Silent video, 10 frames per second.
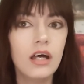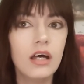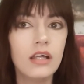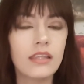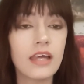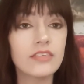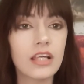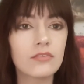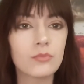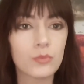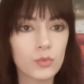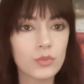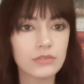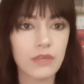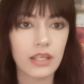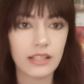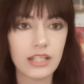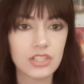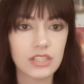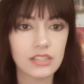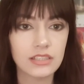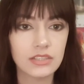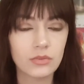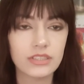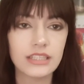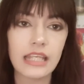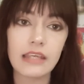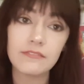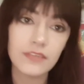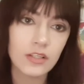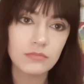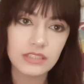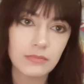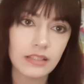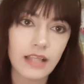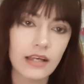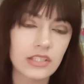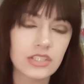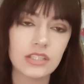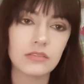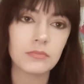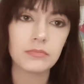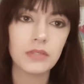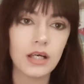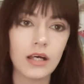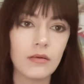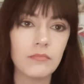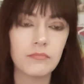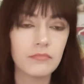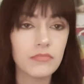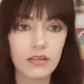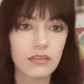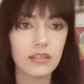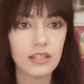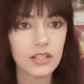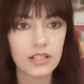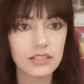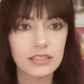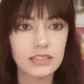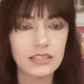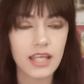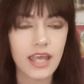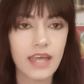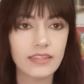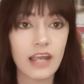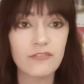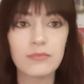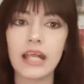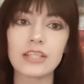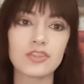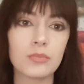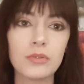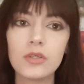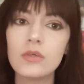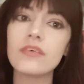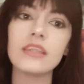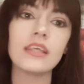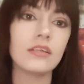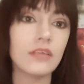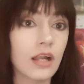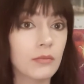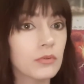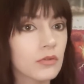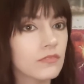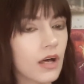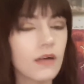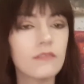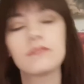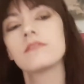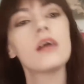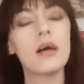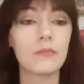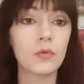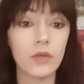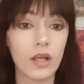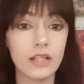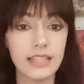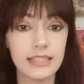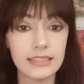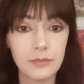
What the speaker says: they have a lot of rules and regulations towards getting films to be allowed into their theaters, and the government has to approve, and they do not approve of queer content.